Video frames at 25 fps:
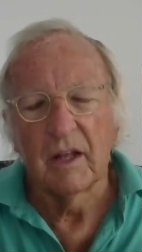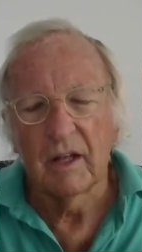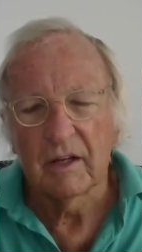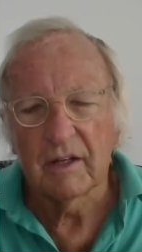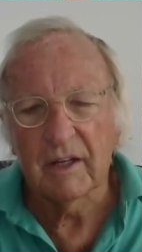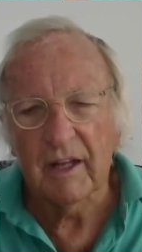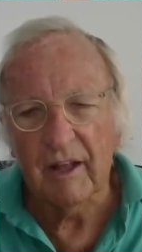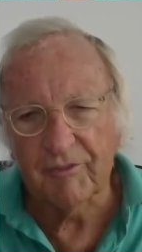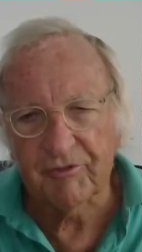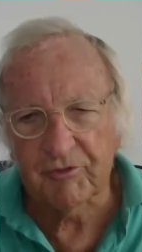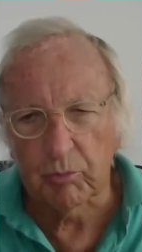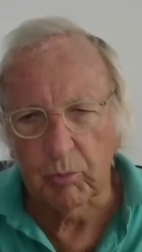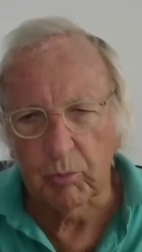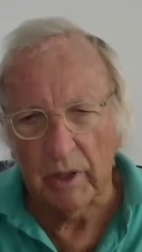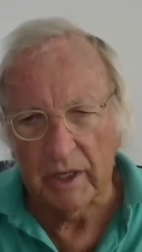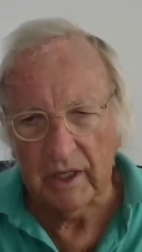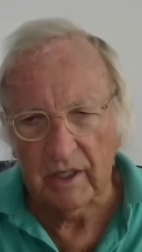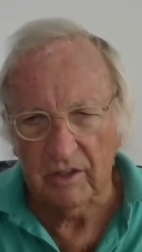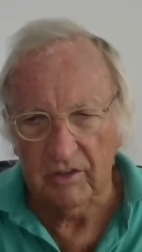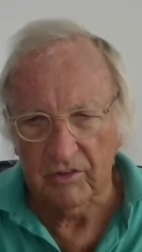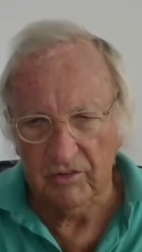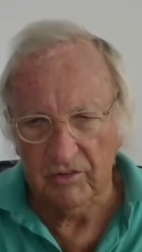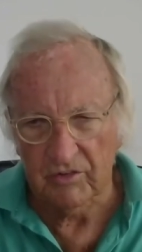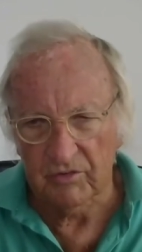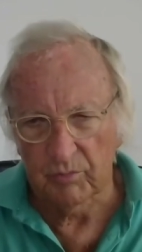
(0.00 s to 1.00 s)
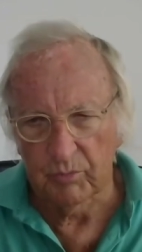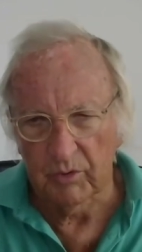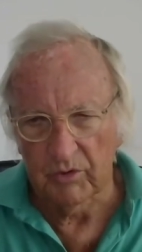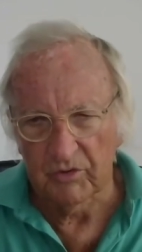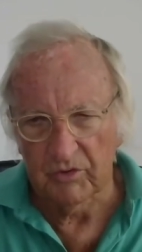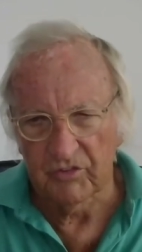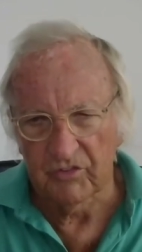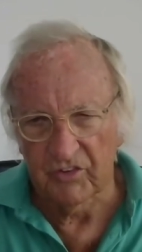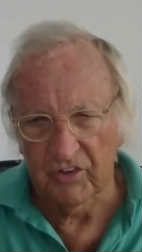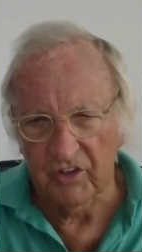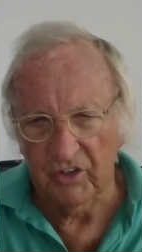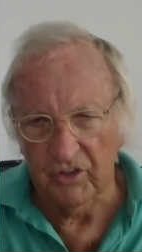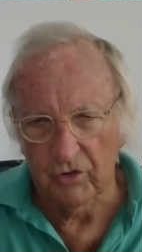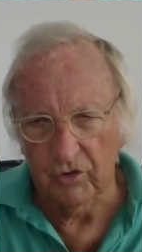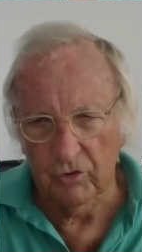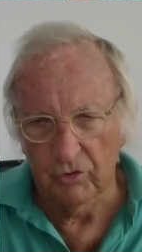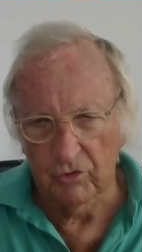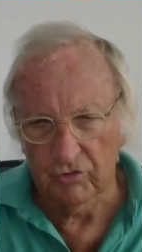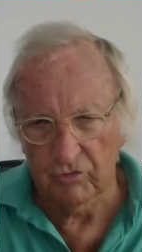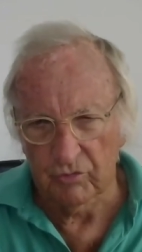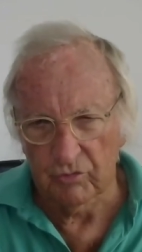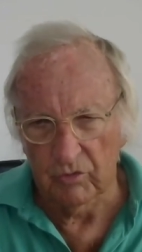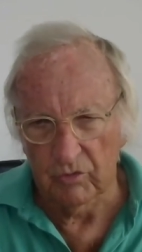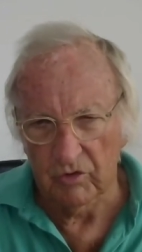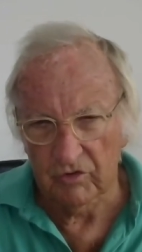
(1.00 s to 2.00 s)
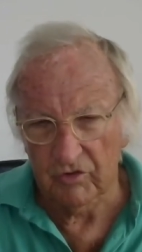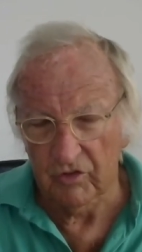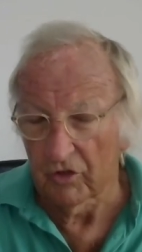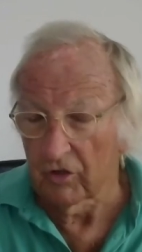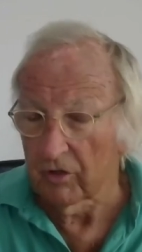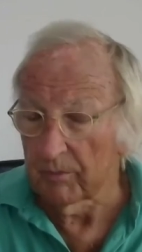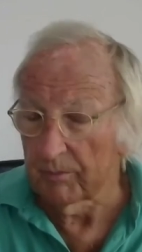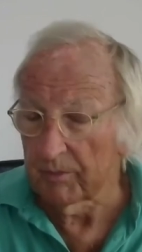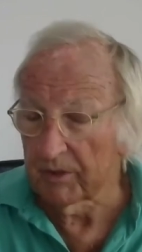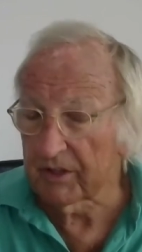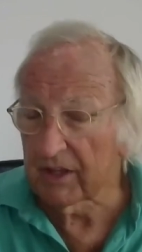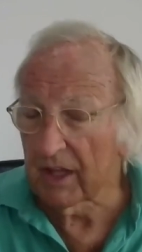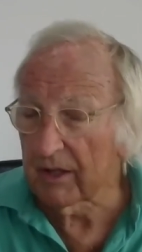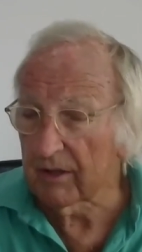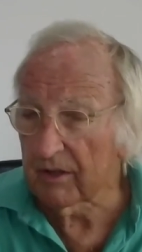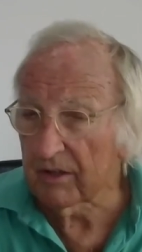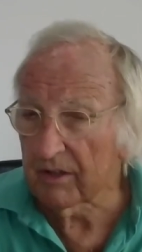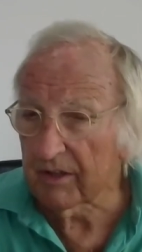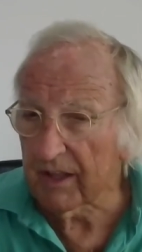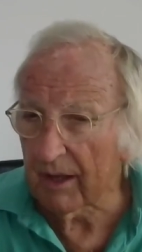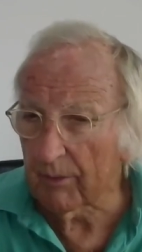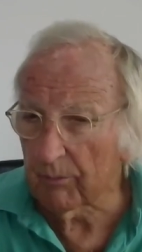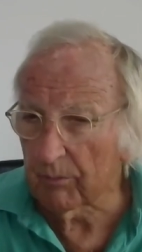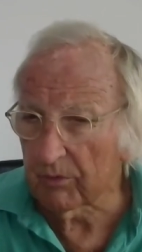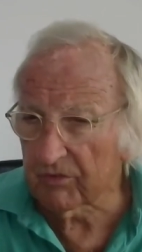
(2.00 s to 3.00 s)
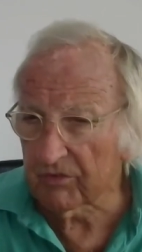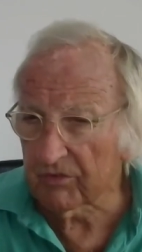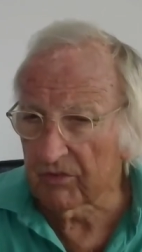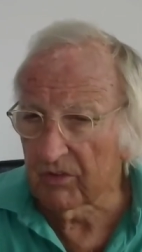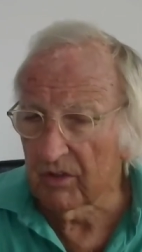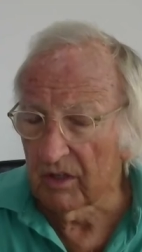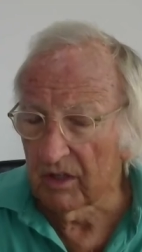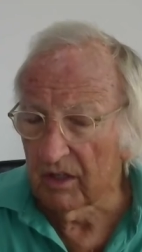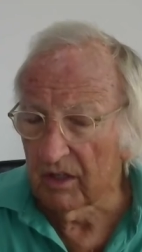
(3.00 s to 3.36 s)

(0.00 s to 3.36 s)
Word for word: Left-wingers was the usual term, but that, that was,